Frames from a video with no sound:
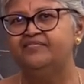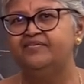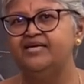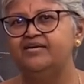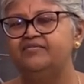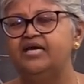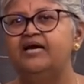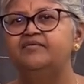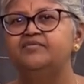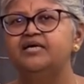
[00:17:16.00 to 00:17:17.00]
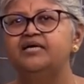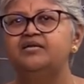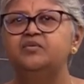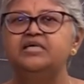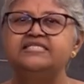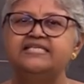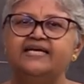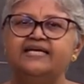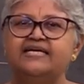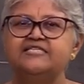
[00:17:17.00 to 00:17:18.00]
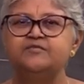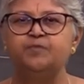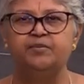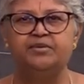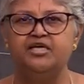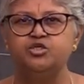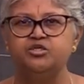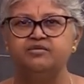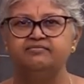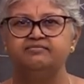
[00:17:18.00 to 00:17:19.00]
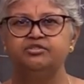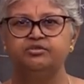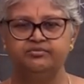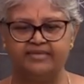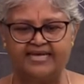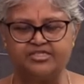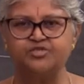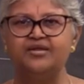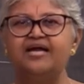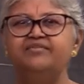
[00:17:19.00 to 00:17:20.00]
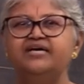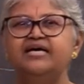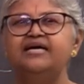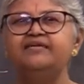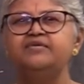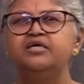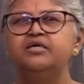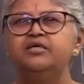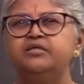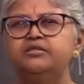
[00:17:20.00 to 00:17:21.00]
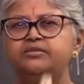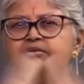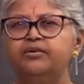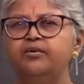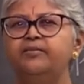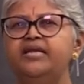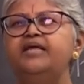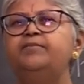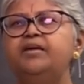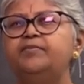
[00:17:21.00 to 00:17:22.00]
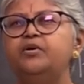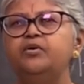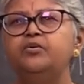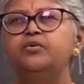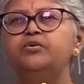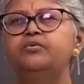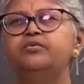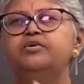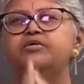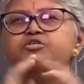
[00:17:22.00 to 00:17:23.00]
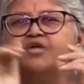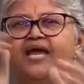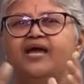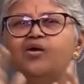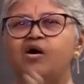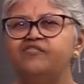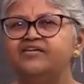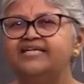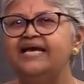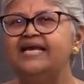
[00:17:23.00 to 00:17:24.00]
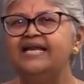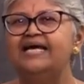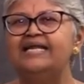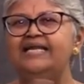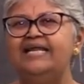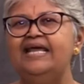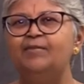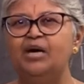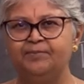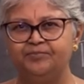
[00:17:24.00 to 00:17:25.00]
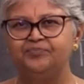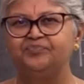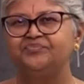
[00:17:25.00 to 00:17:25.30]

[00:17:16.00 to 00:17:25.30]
Fine? We have the world's second largest population. So thanks to that, we have so many people who try and offer their labor,